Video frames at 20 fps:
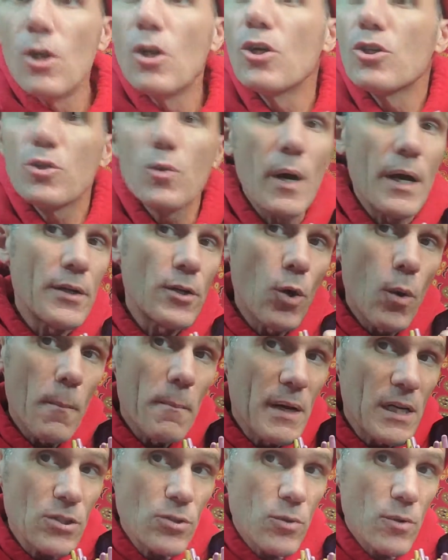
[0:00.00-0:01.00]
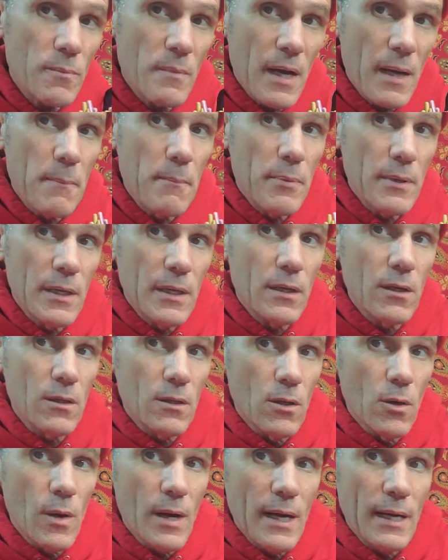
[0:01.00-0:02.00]
So I don't mess with my big
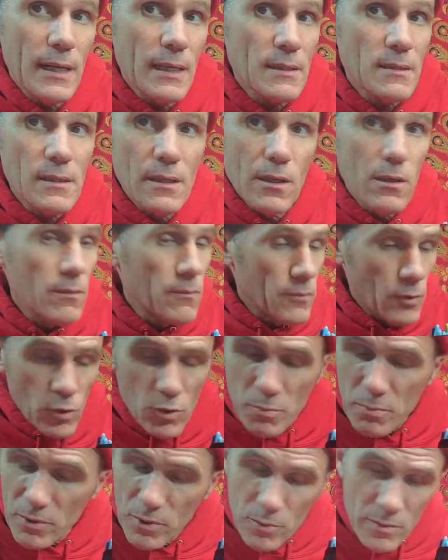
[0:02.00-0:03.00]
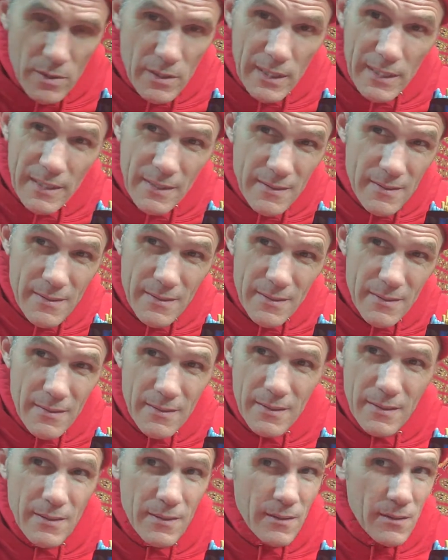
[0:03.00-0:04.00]
Aloha XL. Those balloons stay
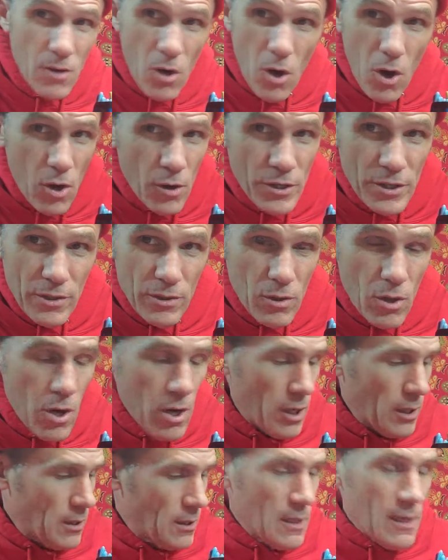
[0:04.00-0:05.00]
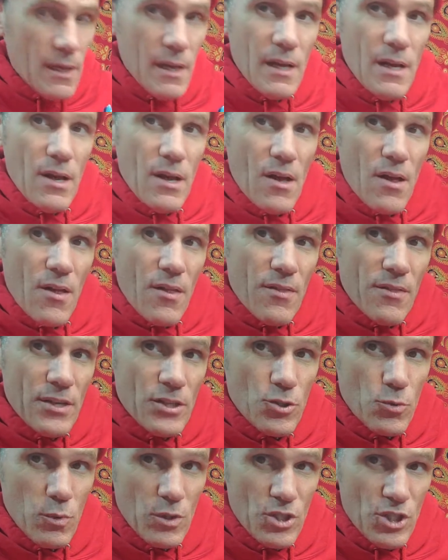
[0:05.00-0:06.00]
consistent all year long.
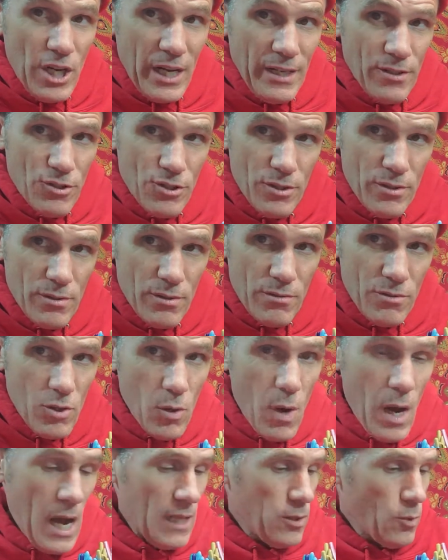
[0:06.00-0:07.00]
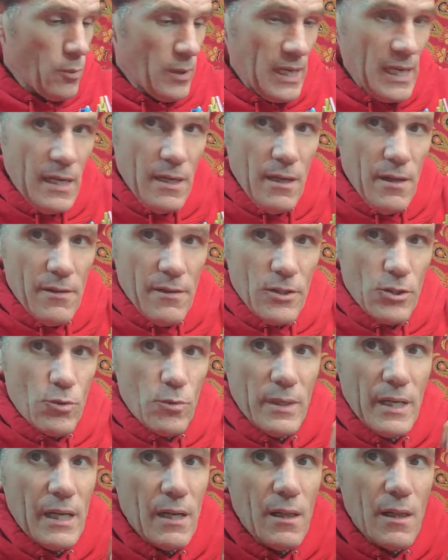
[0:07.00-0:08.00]
This one changes. So Halloween, this will
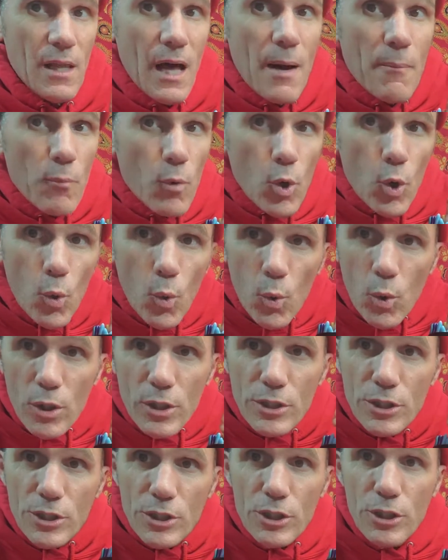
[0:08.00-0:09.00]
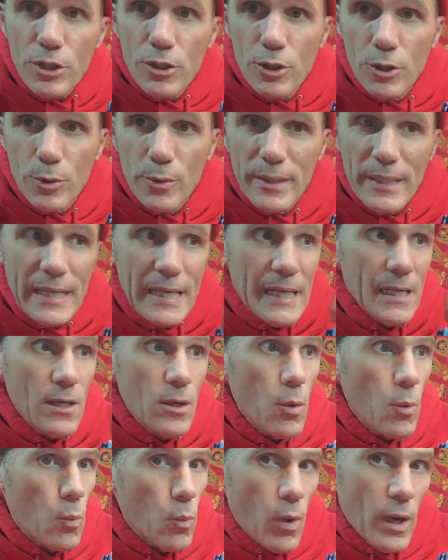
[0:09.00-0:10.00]
get a lot more orange, green,
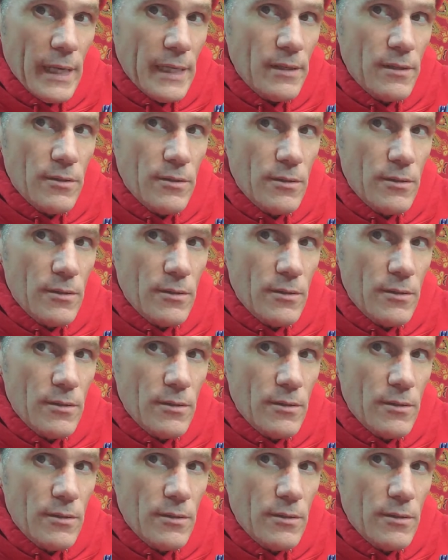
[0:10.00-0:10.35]
white,